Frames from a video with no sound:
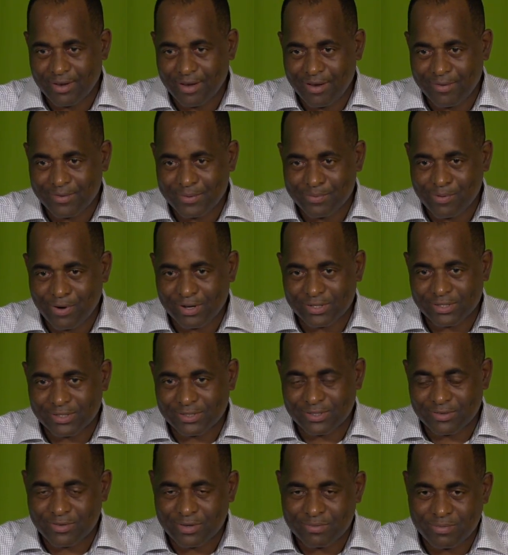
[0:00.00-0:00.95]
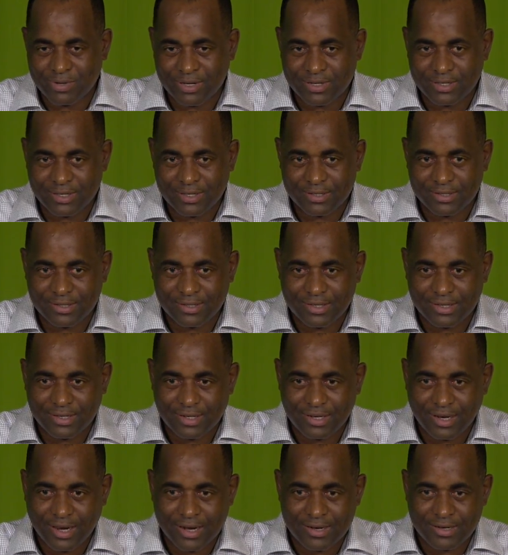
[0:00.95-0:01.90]
of the process of rebuilding,
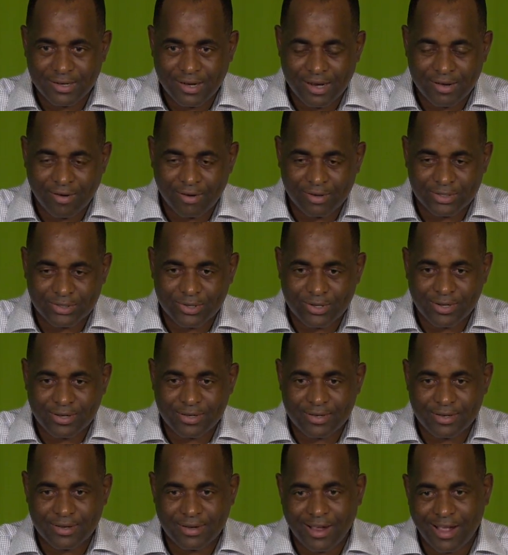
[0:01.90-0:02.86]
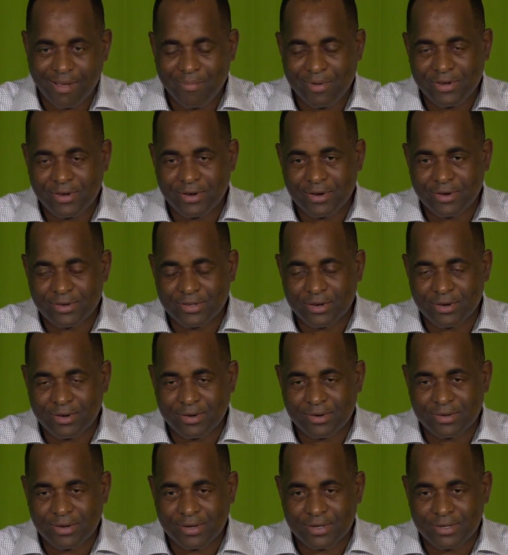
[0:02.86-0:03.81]
and also calming
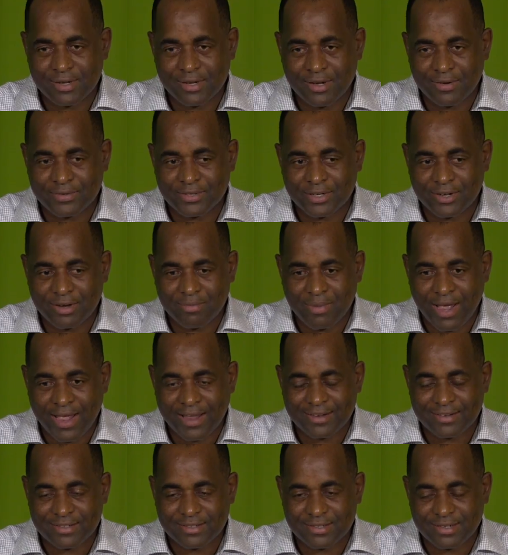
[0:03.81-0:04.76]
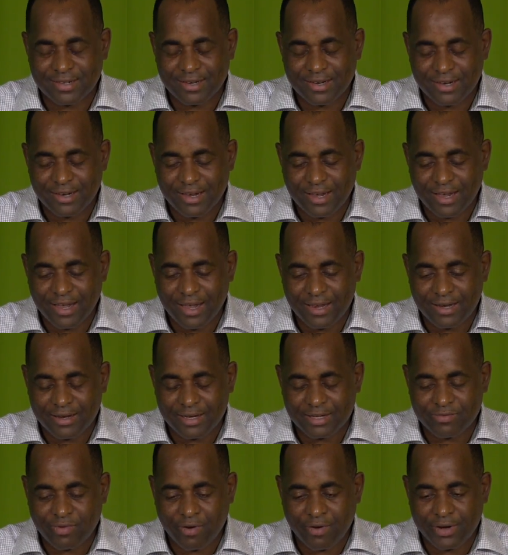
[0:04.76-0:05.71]
your nerves and your minds in
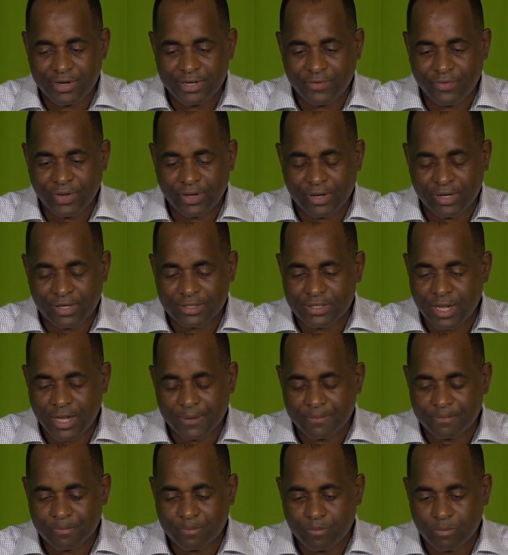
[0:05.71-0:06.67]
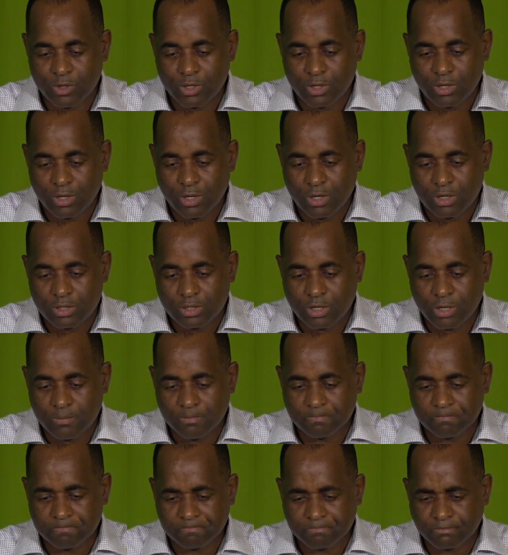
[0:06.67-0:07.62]
this very difficult time.
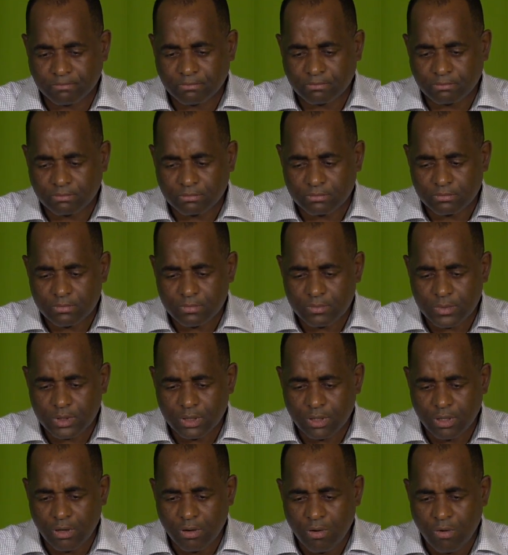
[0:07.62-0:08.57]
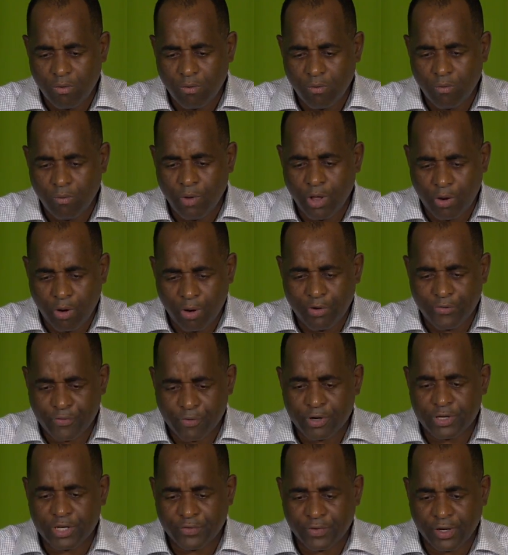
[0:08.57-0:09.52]
So we're going
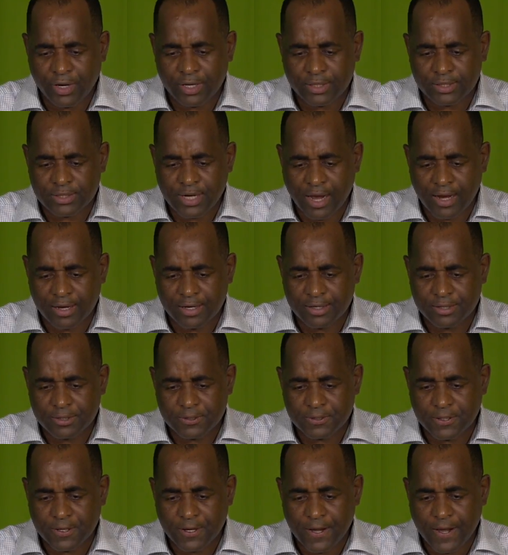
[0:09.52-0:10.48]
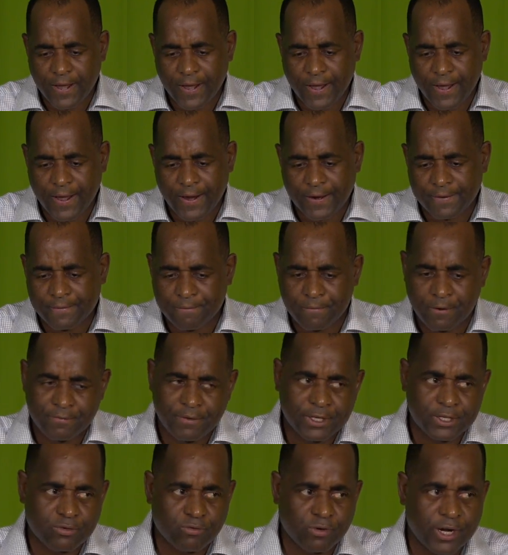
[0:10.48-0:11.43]
through a difficult challenge, and with
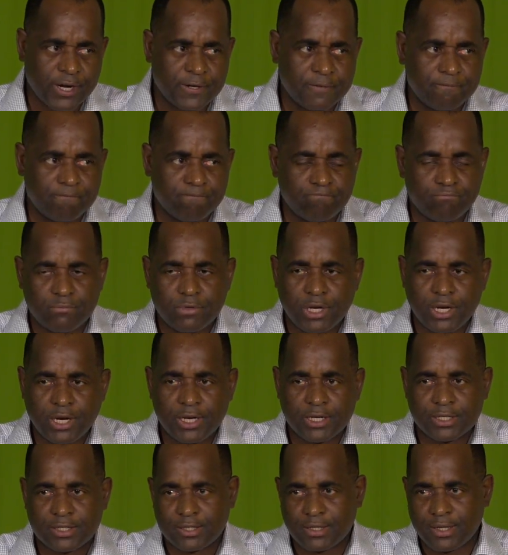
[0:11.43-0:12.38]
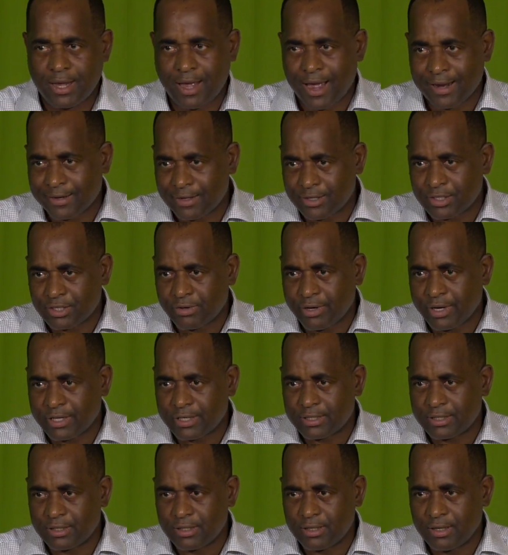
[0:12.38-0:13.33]
this rain it is adding to
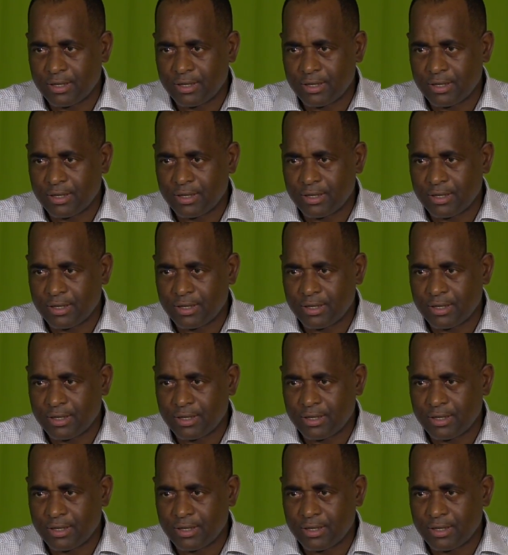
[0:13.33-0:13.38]
it,